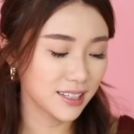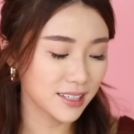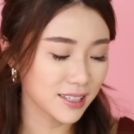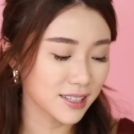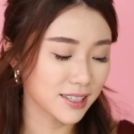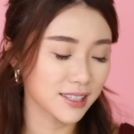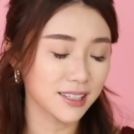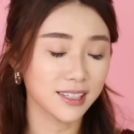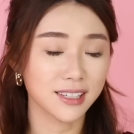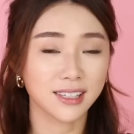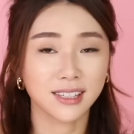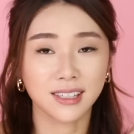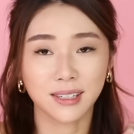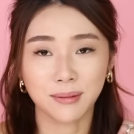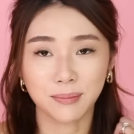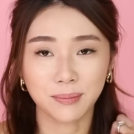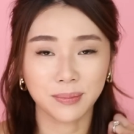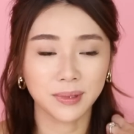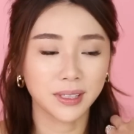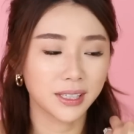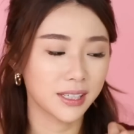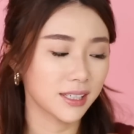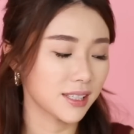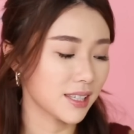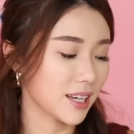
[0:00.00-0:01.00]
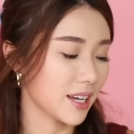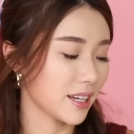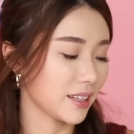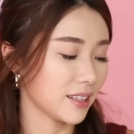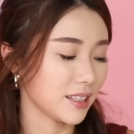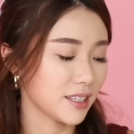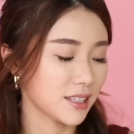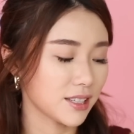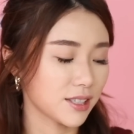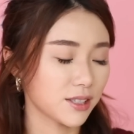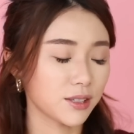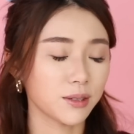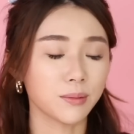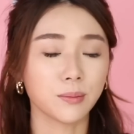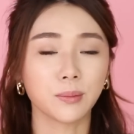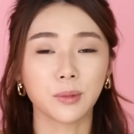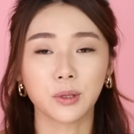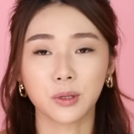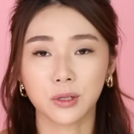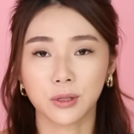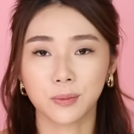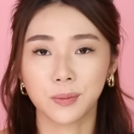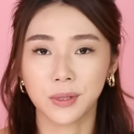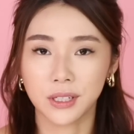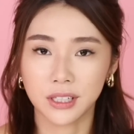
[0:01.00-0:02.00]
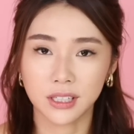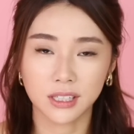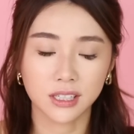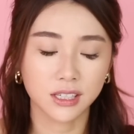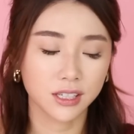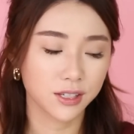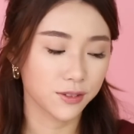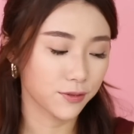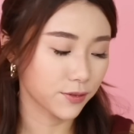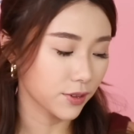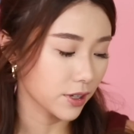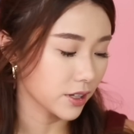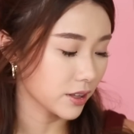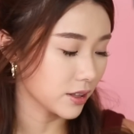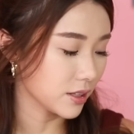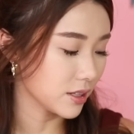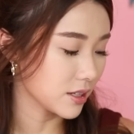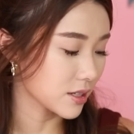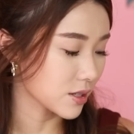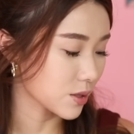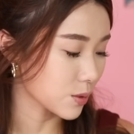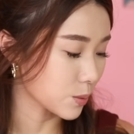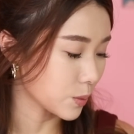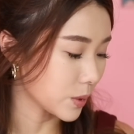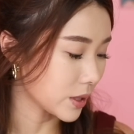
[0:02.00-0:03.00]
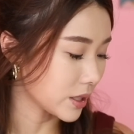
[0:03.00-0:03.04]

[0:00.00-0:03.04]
is the simplest. I think it's the most beginners friendly as